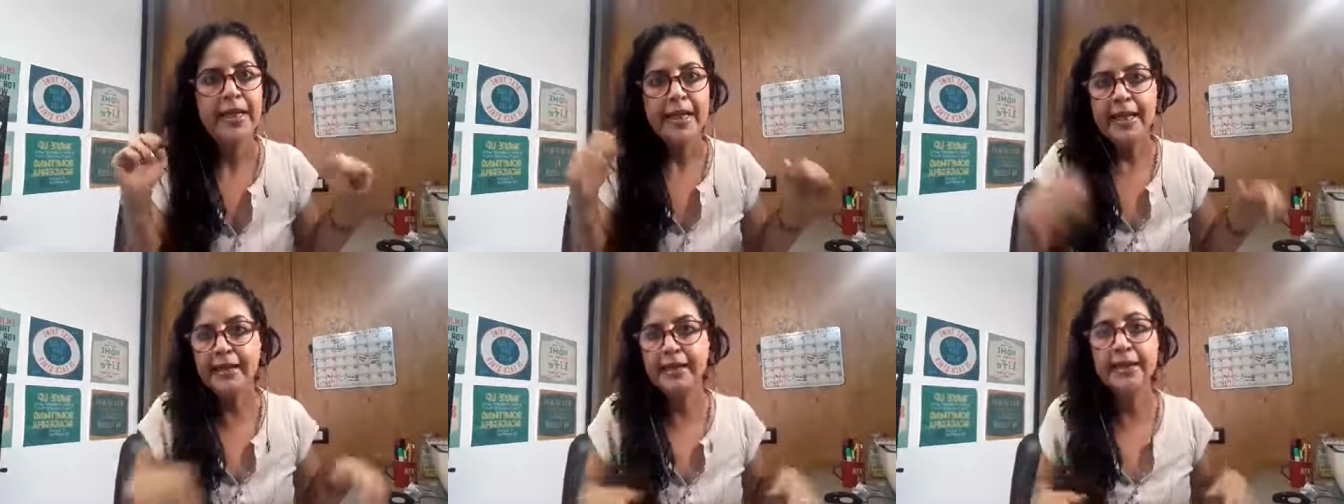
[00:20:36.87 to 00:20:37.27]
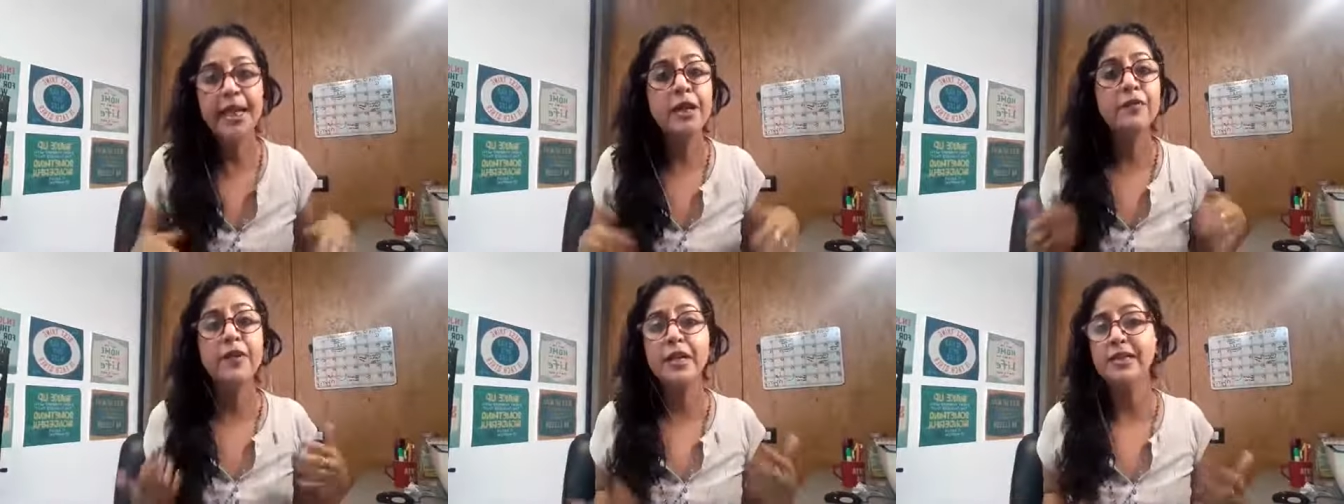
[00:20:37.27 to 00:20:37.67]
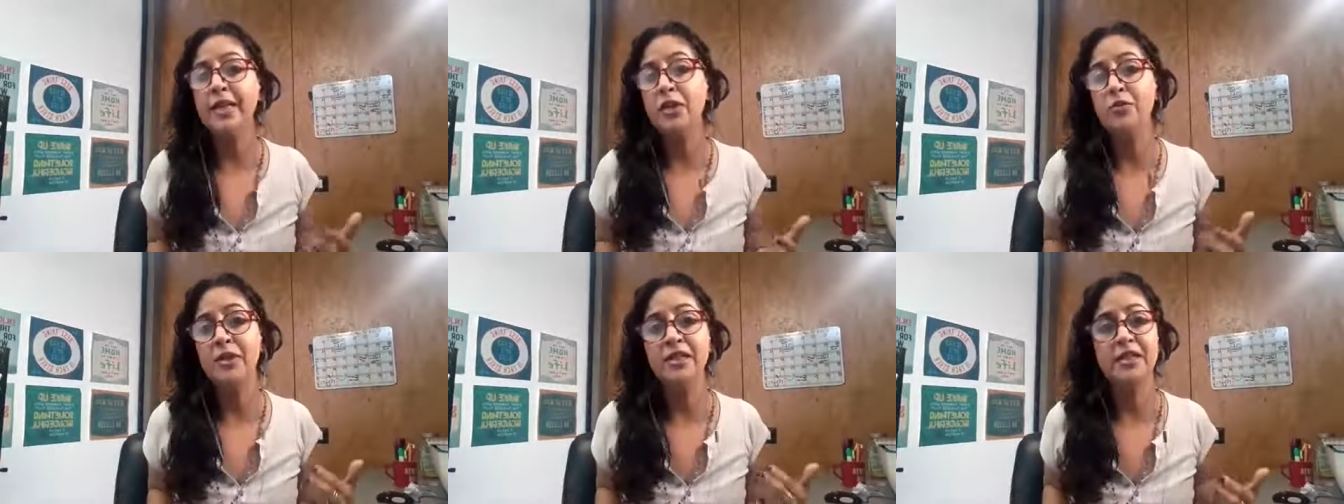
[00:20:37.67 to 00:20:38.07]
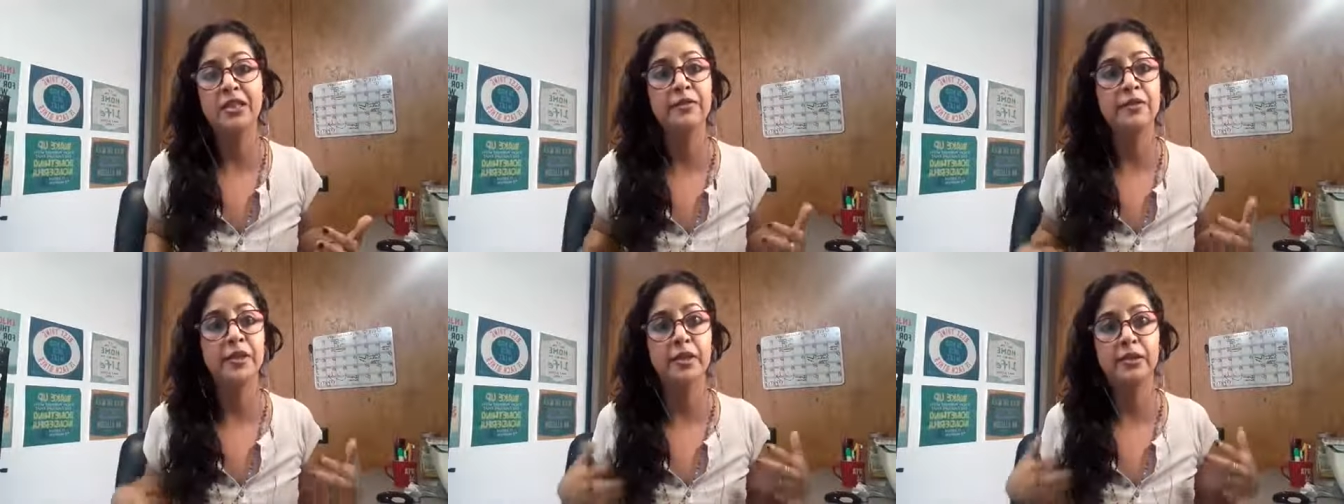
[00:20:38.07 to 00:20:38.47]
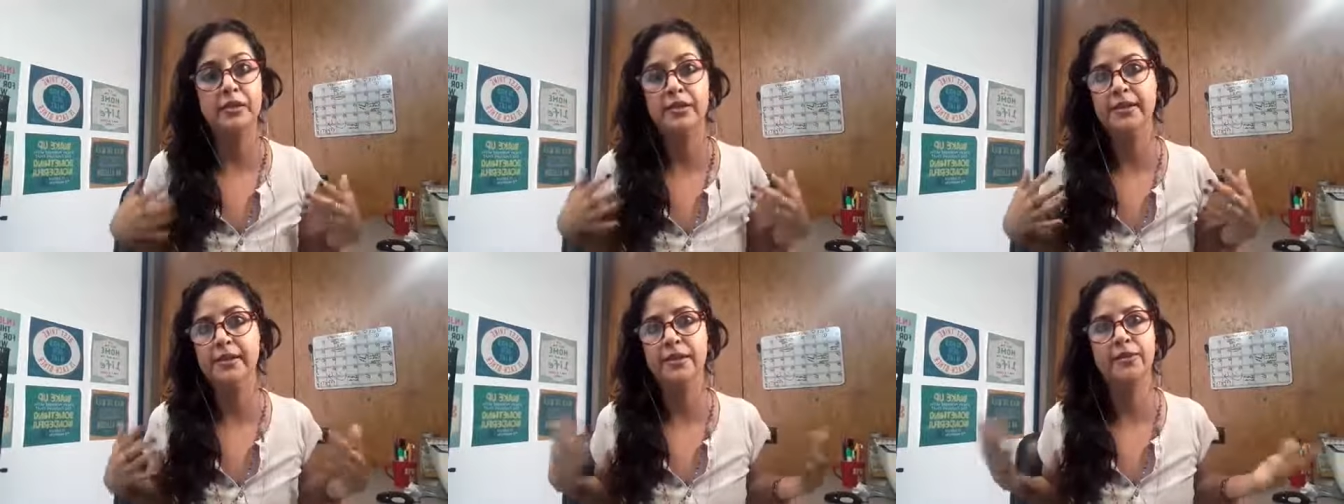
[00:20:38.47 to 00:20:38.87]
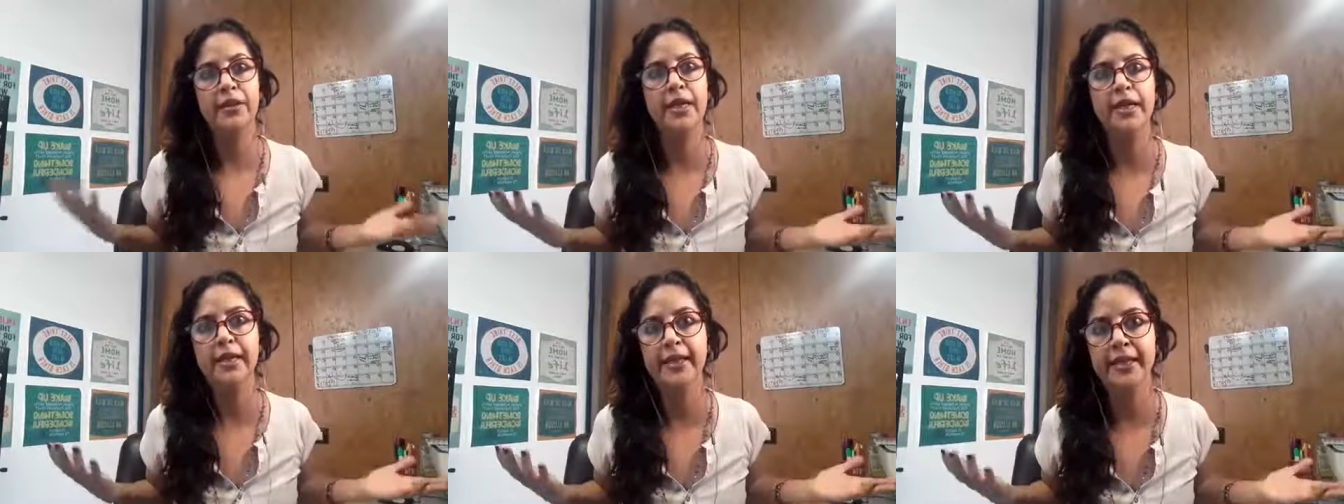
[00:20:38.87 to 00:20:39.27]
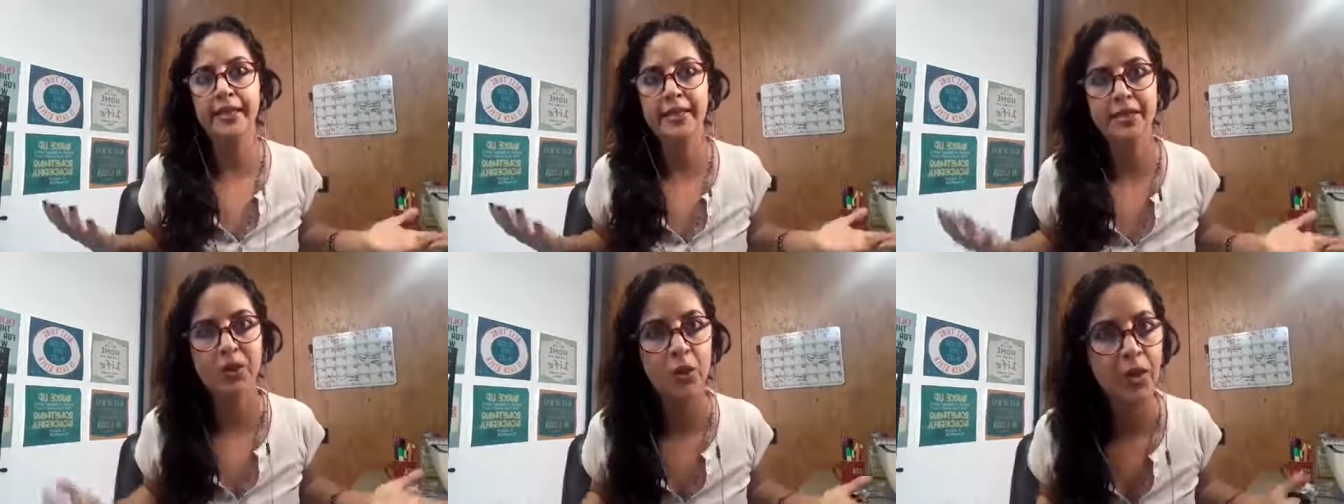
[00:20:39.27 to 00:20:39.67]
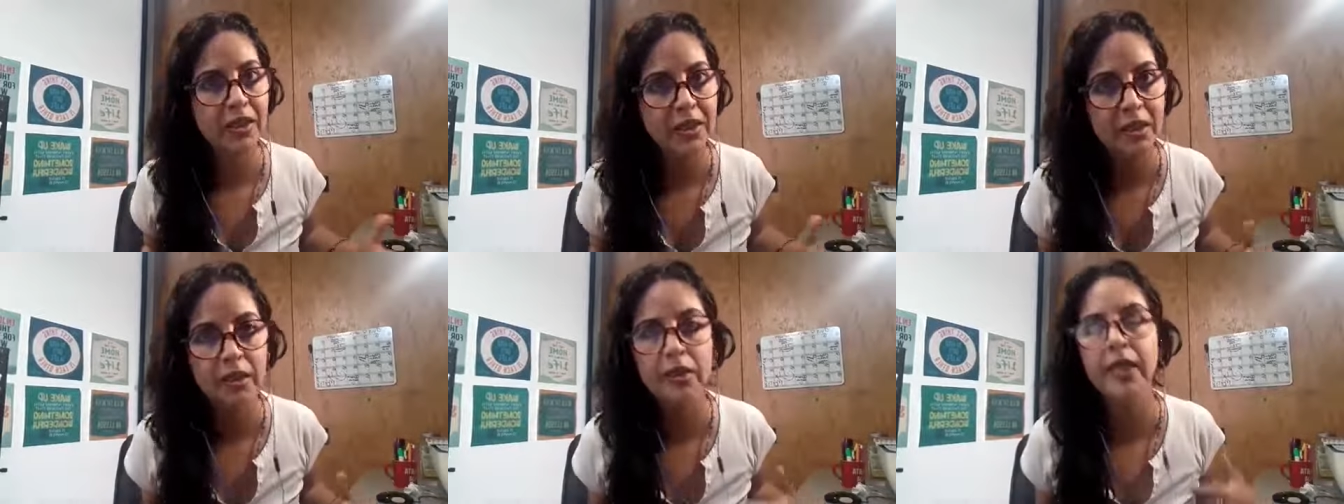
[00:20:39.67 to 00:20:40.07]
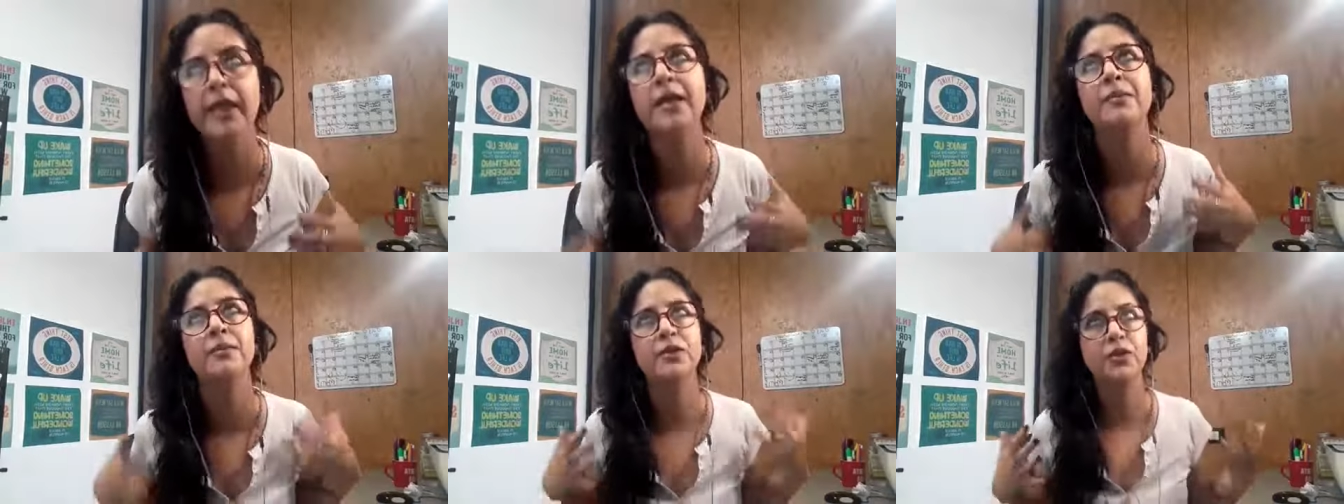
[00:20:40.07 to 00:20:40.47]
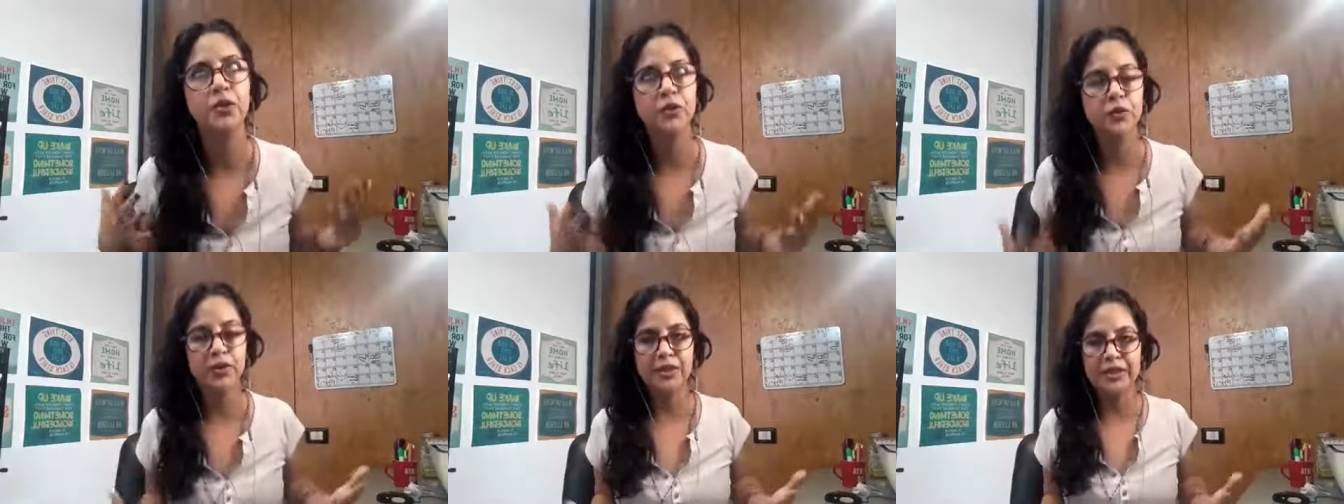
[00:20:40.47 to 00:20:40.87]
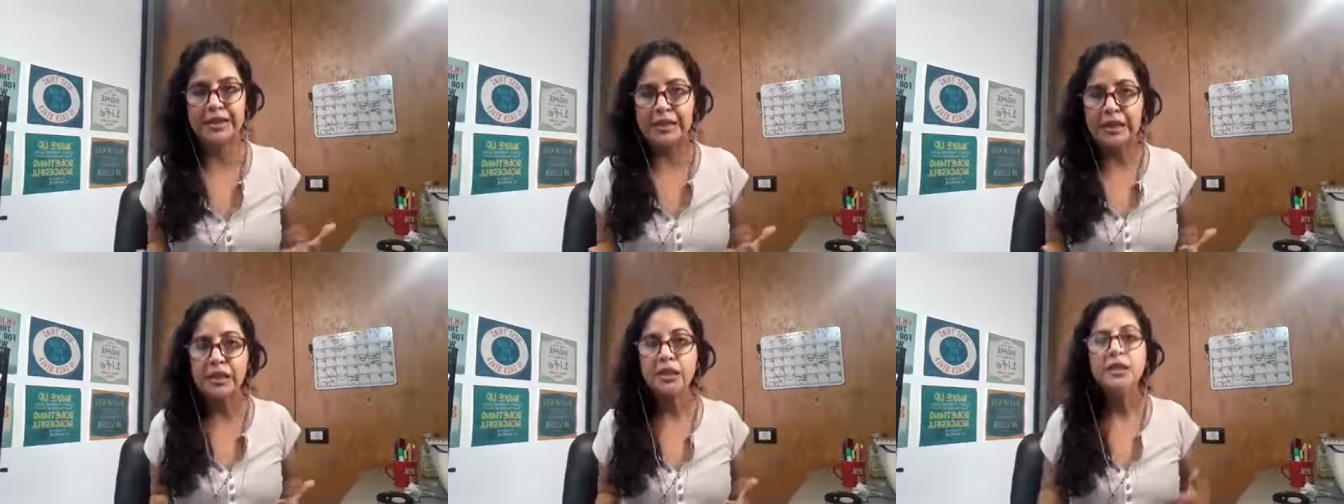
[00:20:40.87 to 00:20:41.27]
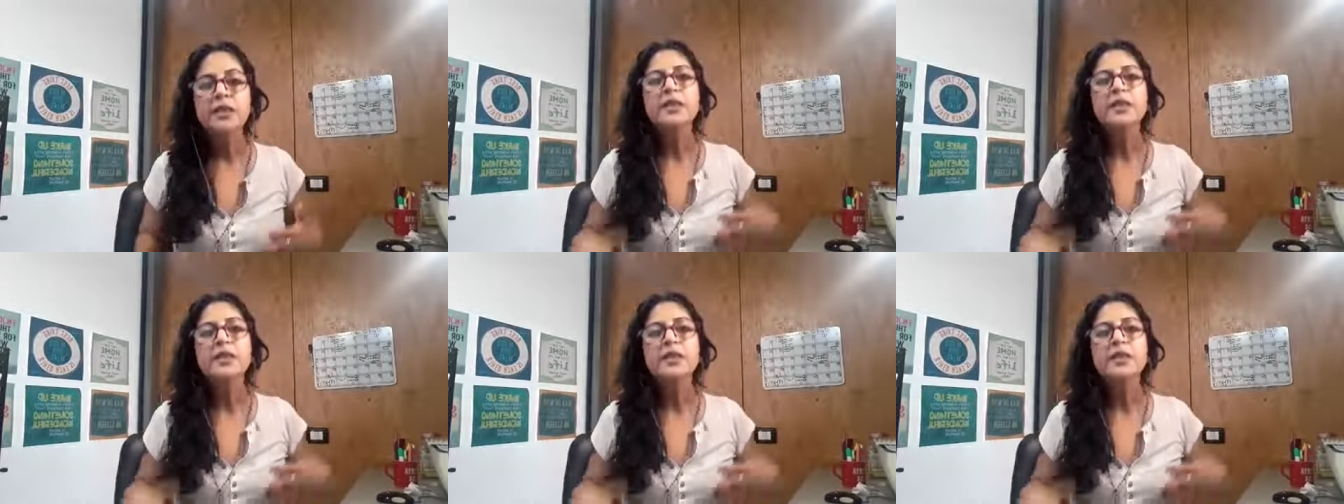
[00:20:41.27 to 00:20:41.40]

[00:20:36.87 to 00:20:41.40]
And then I find out myself oh, crying again. So I said, okay, I'm going to do this again.